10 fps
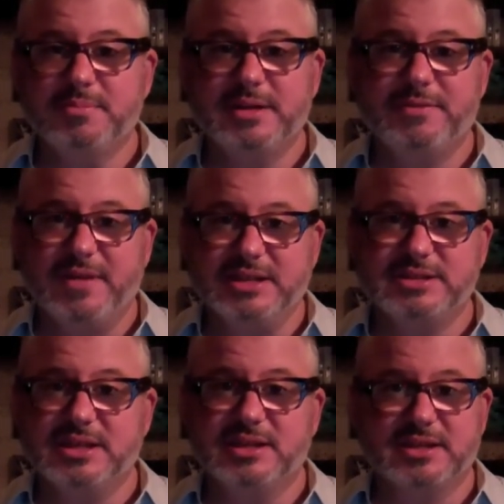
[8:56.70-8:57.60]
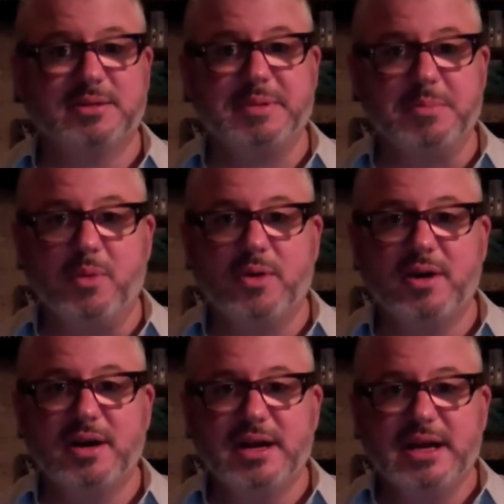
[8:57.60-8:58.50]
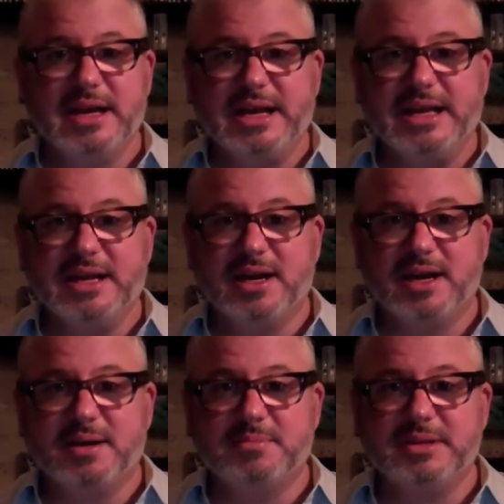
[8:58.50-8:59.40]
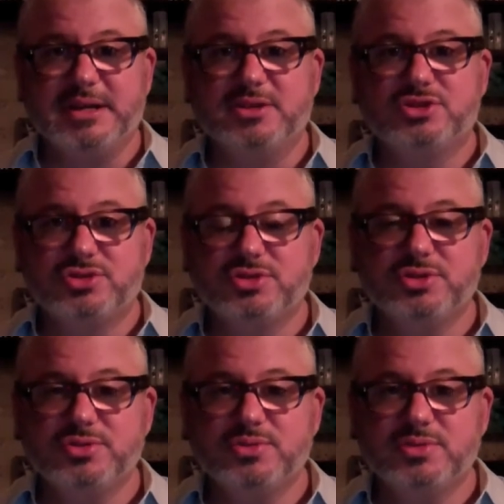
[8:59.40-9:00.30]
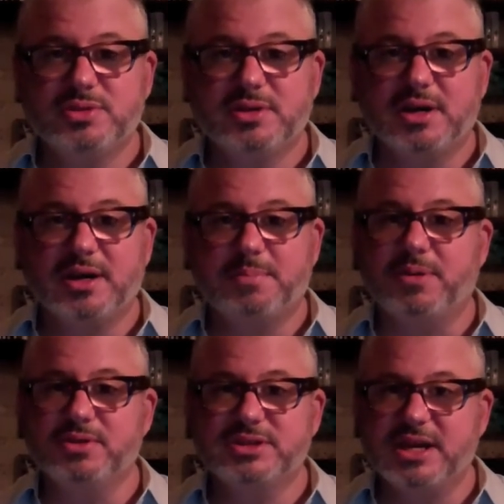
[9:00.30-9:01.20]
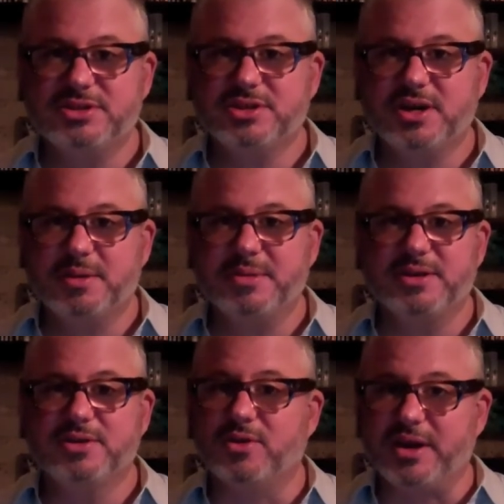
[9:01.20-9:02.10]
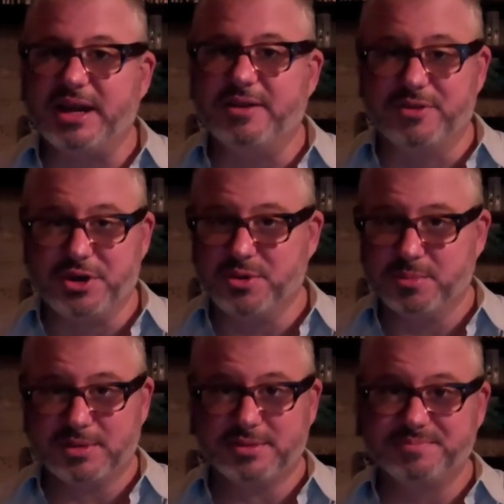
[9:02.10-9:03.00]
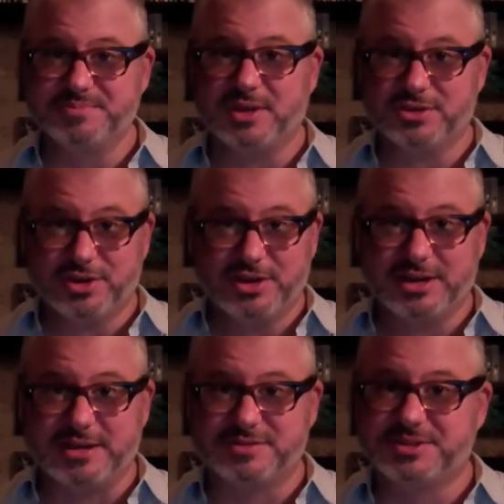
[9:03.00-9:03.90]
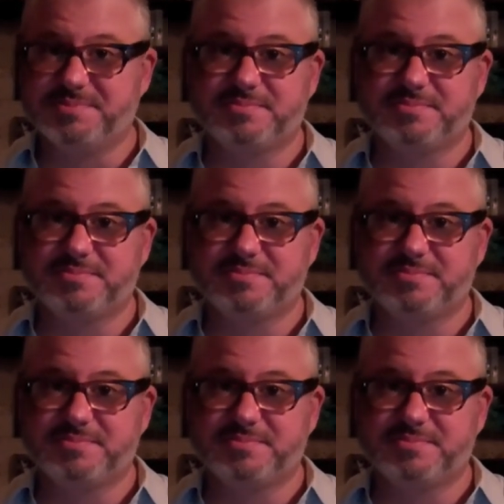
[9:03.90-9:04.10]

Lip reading: investing a little bit more in true post-hydrocarbon, green, renewable alternatives,